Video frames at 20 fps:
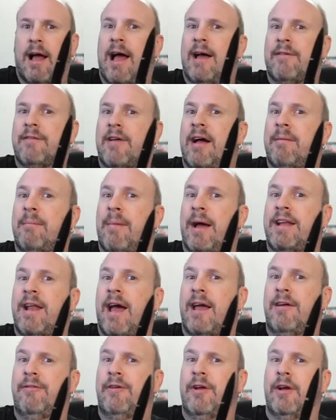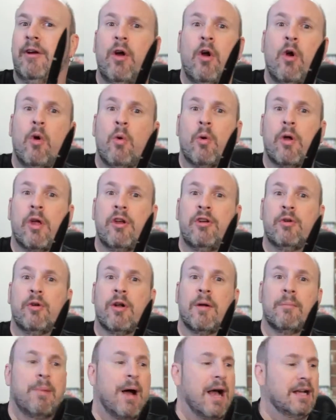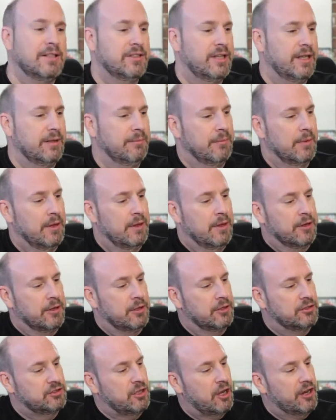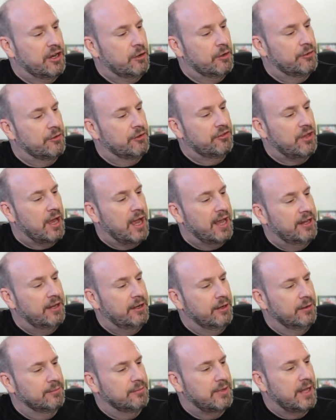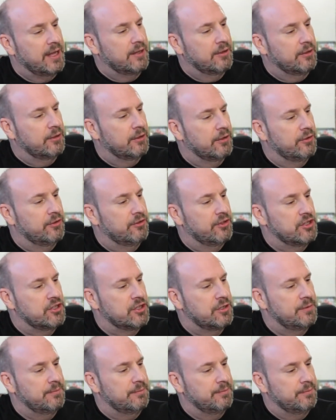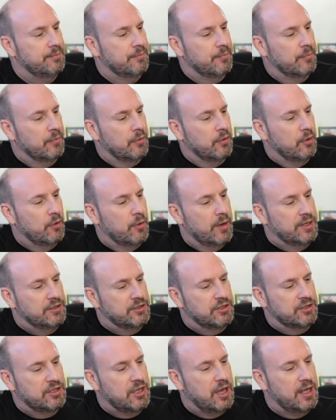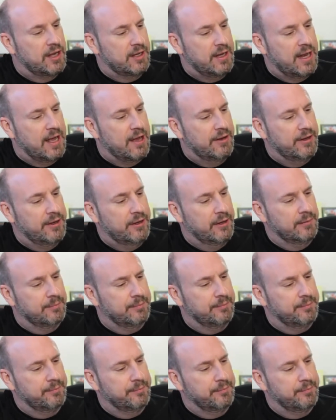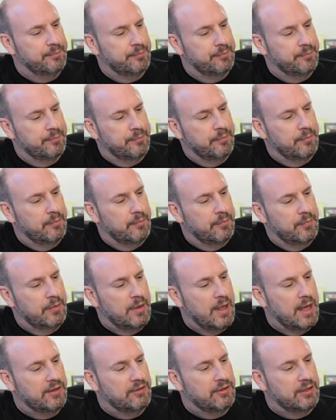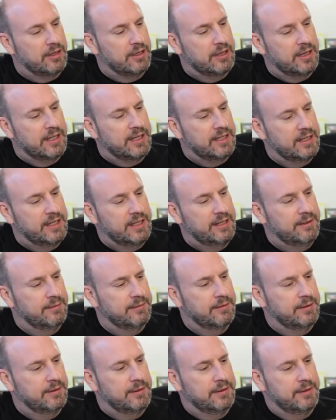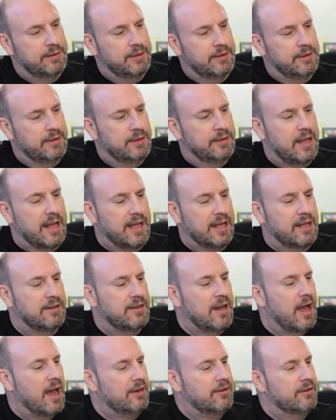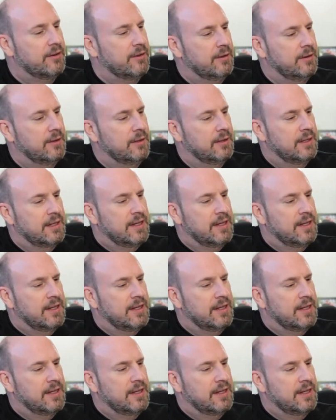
I've got my knife here. We're going to do an unboxing. I'm going to start here on the side here, take a little incision. Go ahead and just cut it down here. Nice and cleanly, like a doctor.